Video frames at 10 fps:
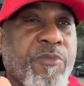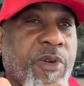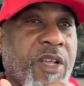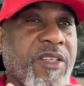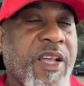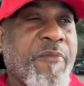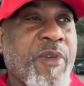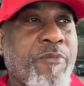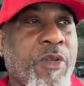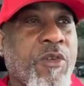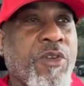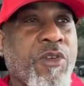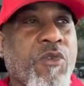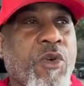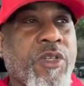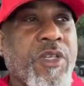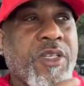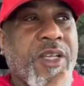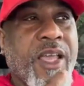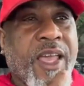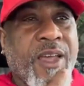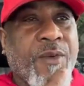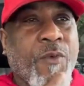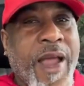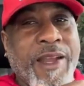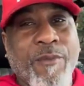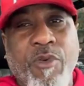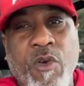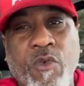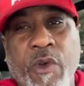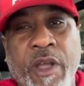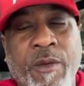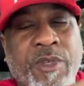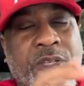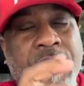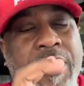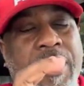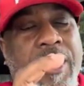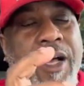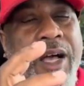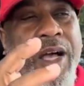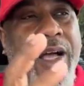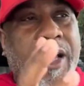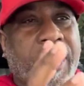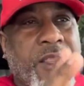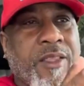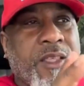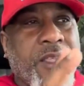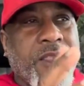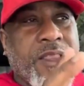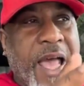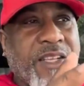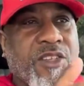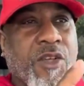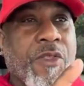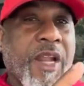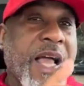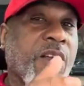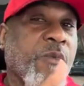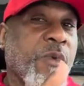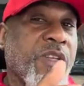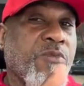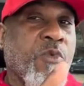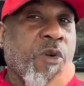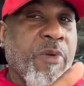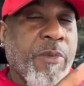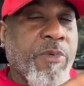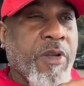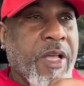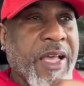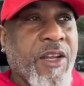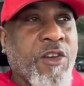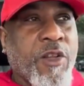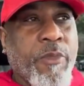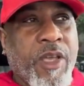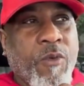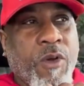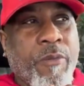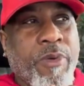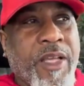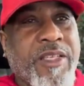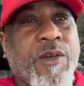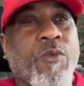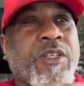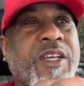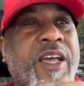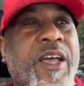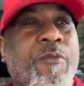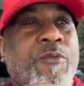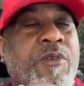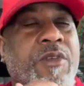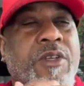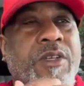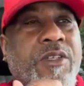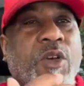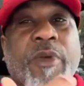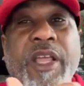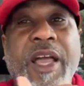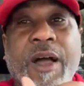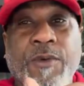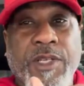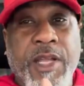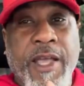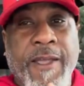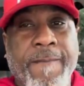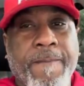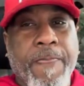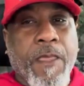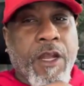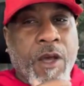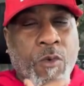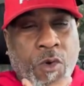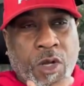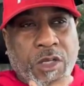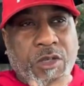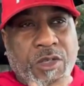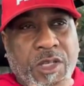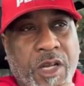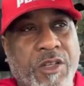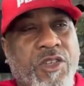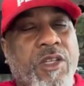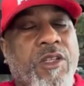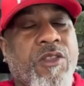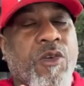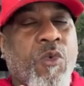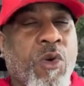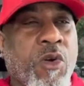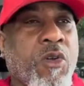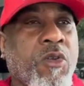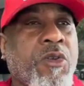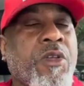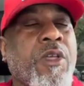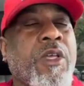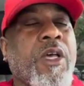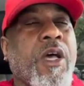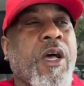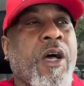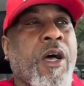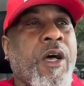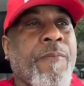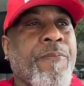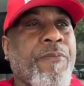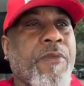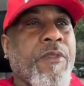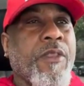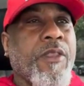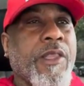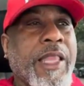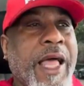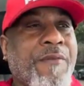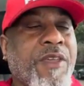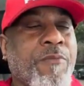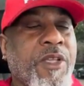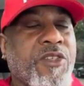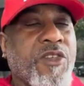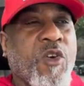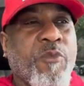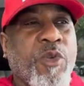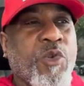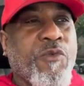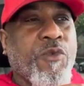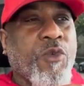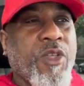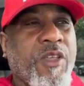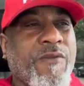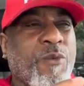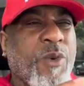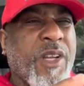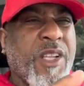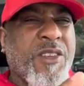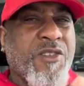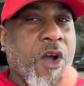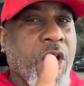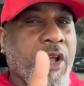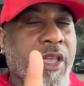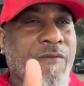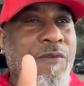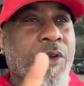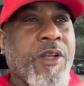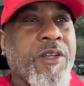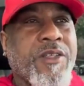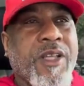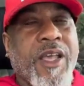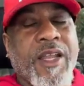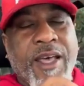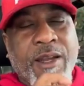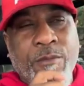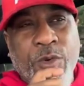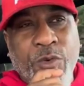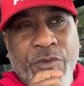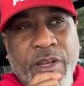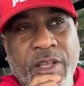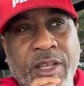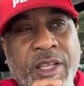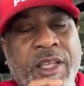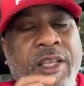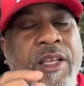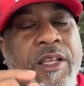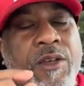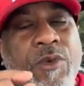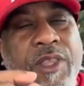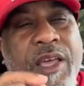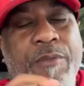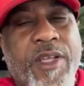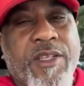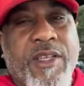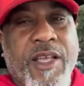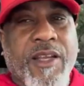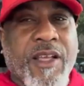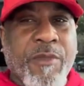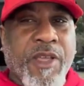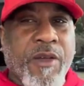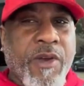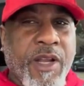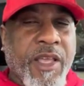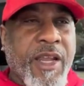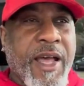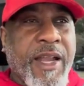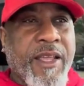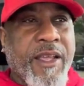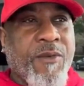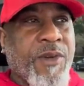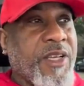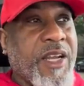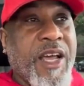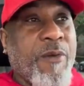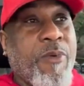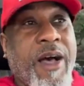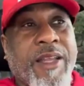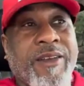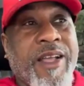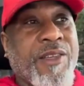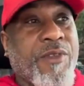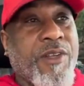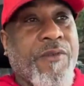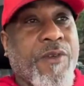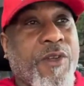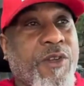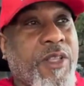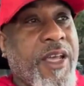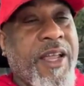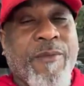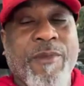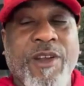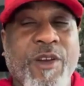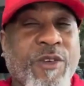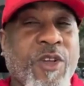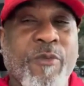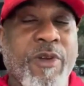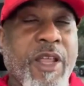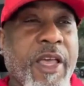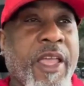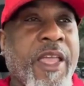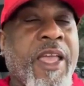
Plus, I've been building courses and writing programs. Uh, and that's so that I can reach more people. I can only be in one place at one time so many hours a day. And I want to touch the world. Um, life can be so beautiful even when it's dark if you understand how to move in it. With that being said, look, I'm going to get ready to get out of here. Once again, I apologize for the difficulty. That Amber Alert don't play.